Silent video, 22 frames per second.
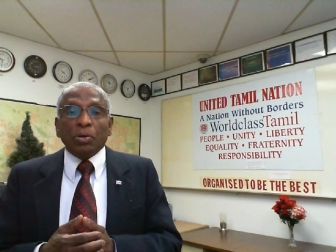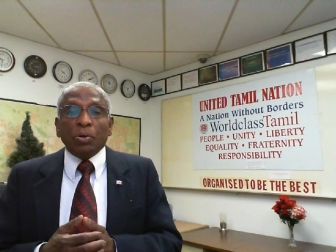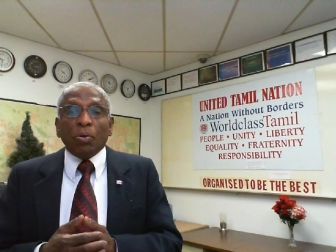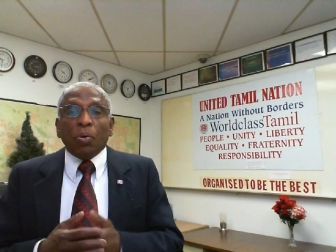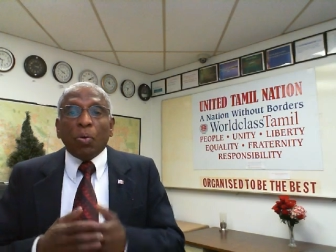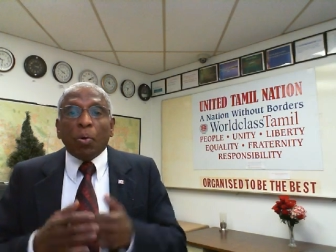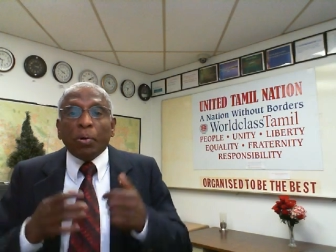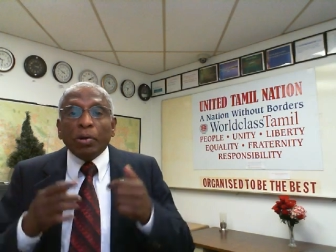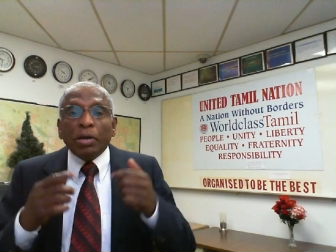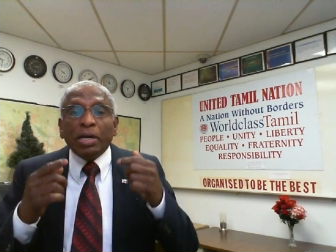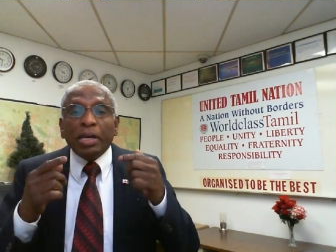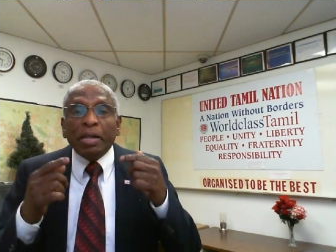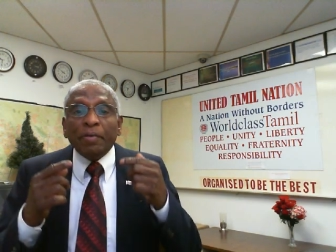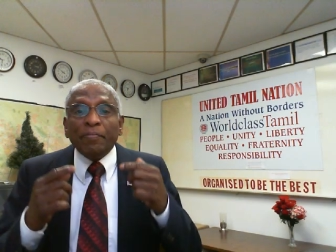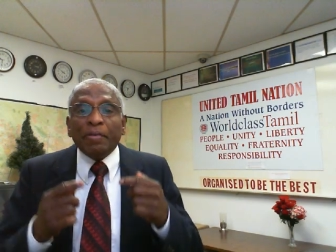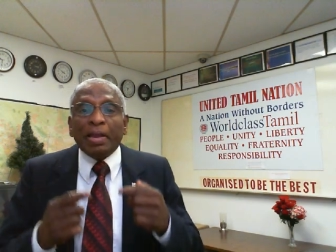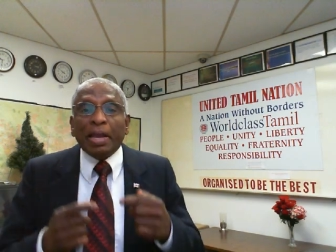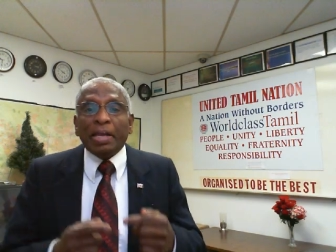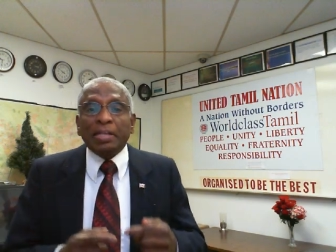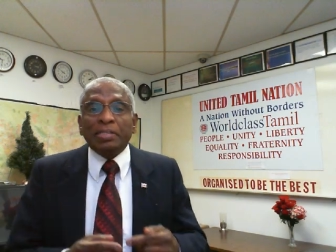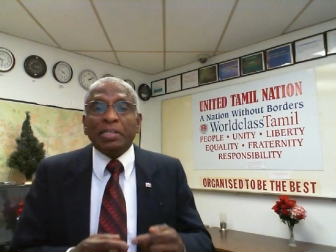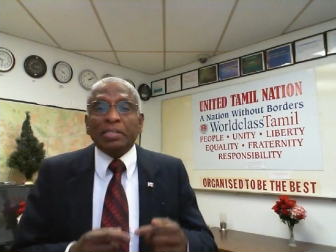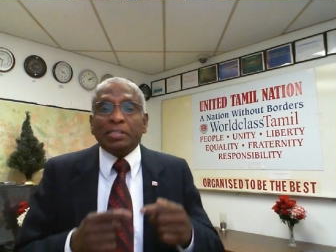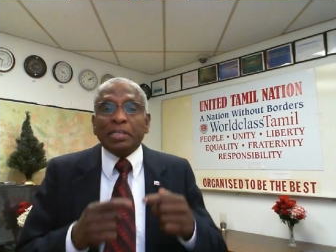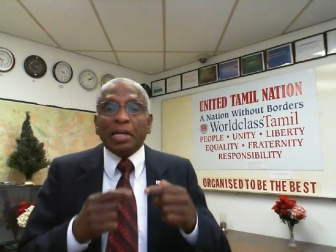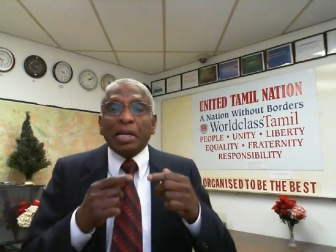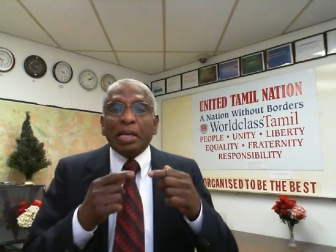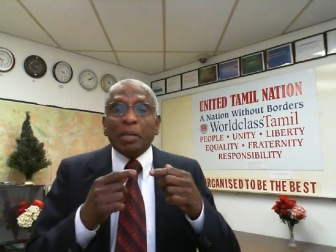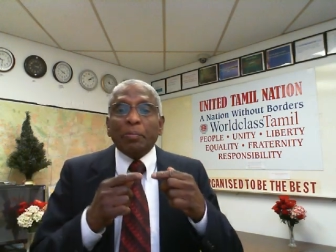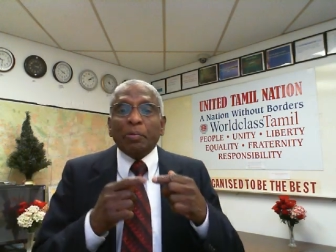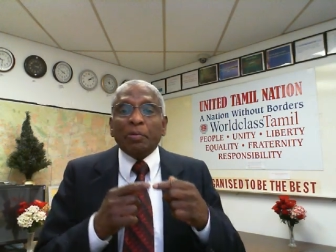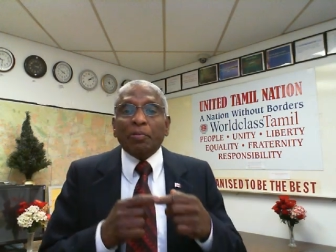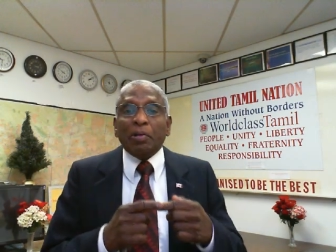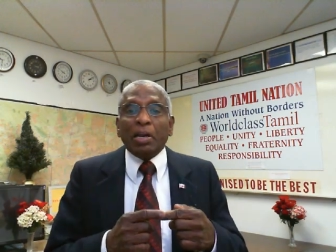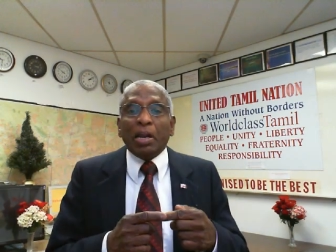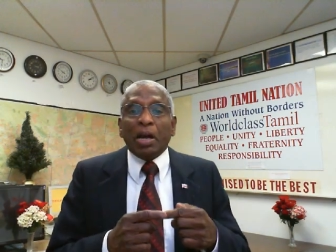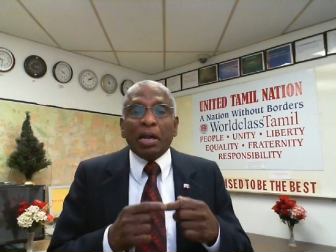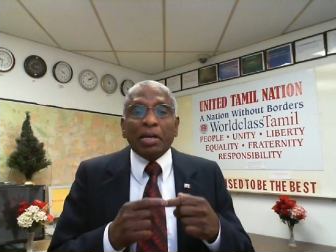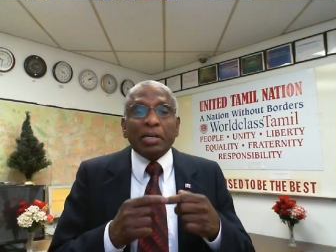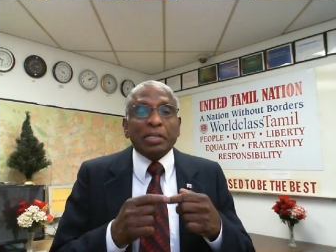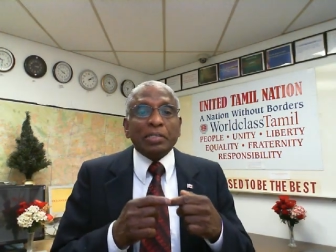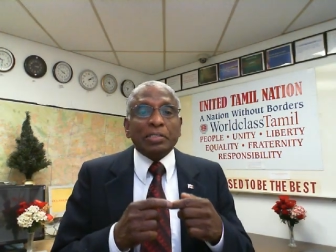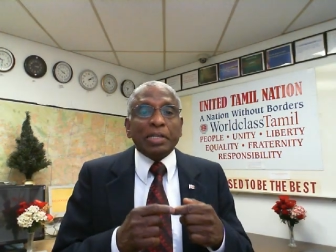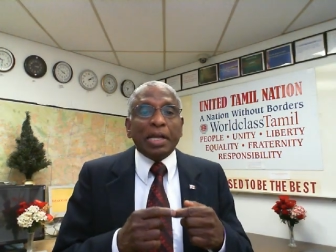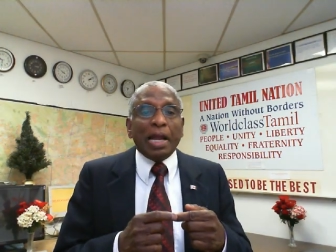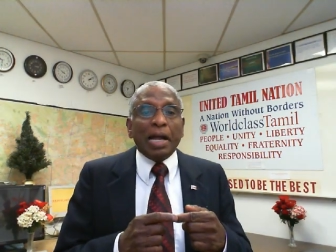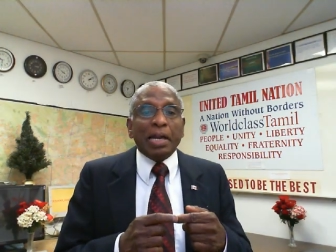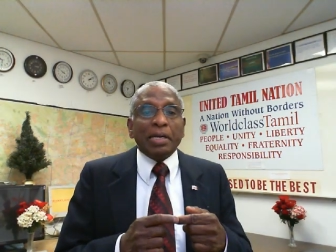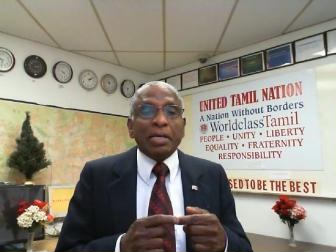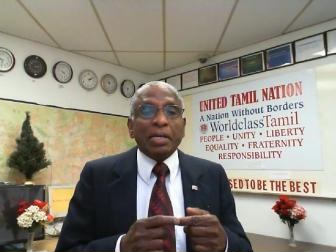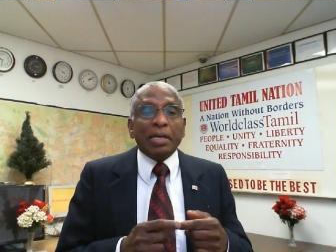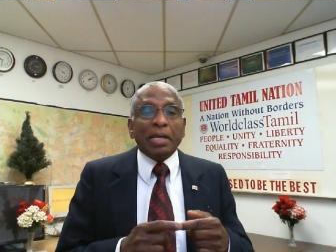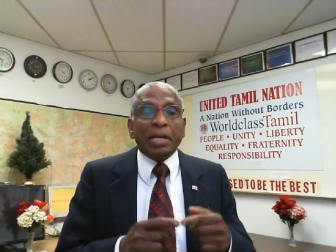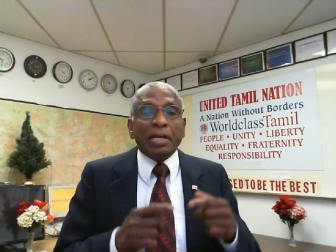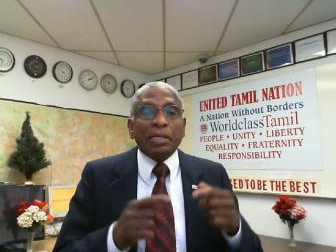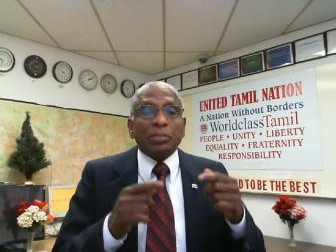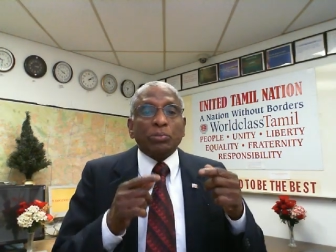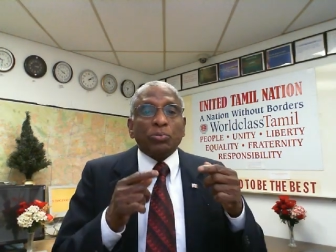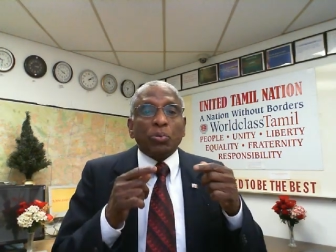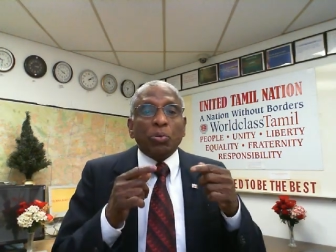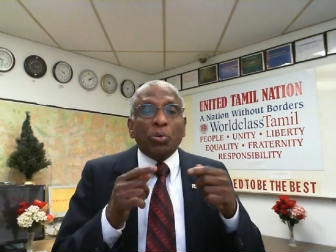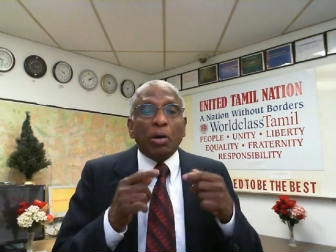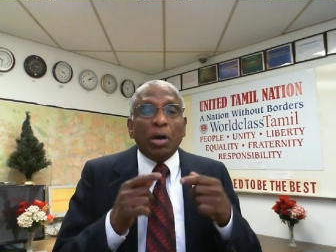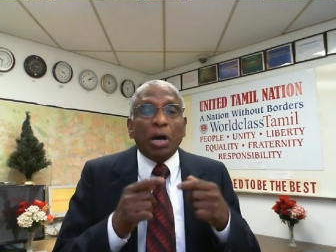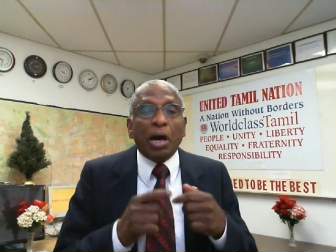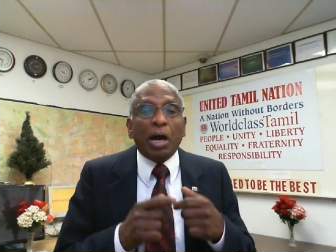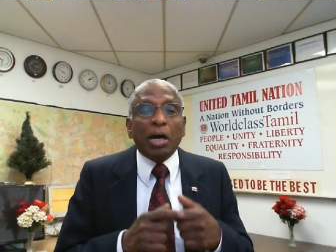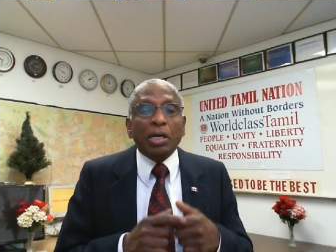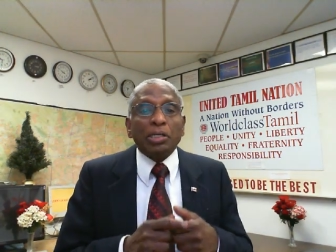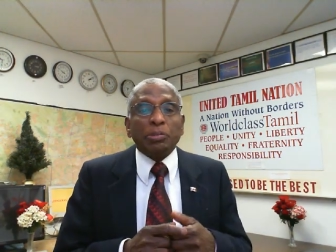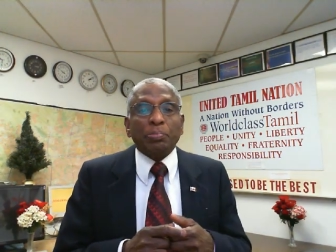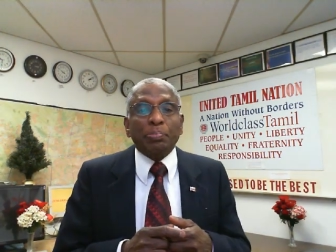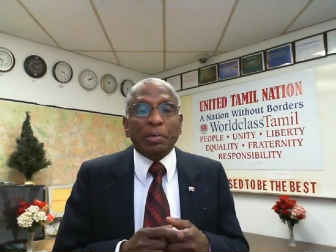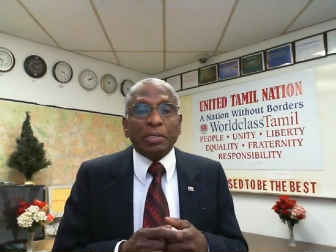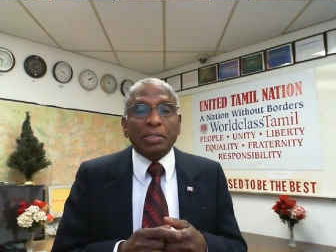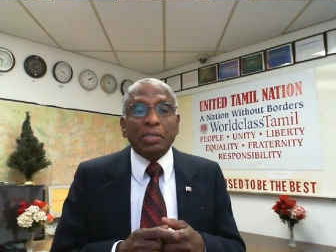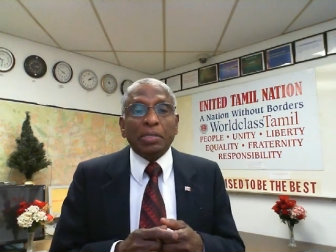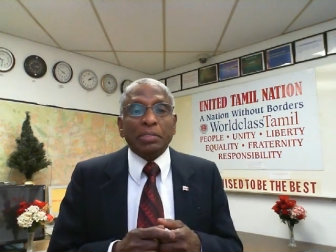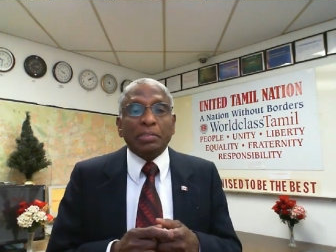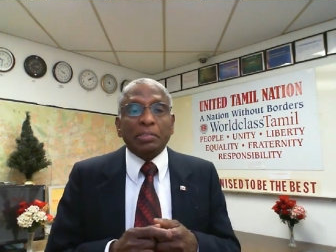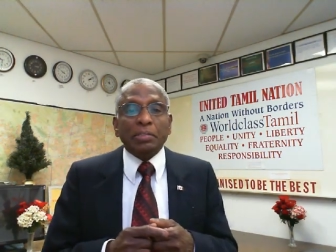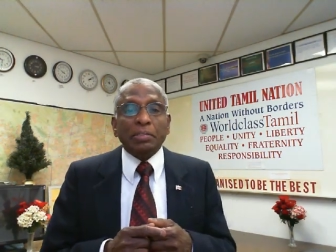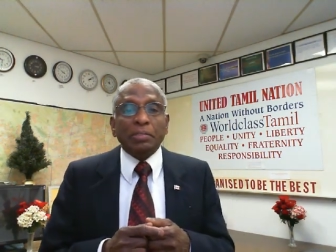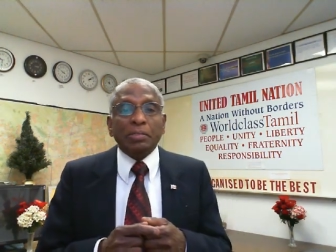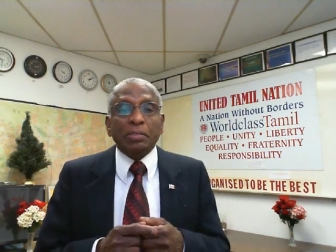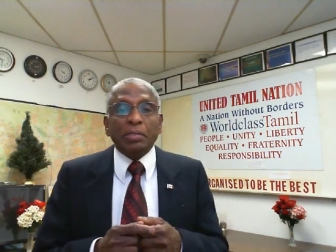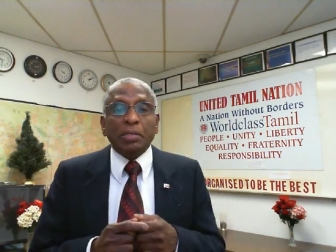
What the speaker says: Only way this enemy will understand is through harsh methods,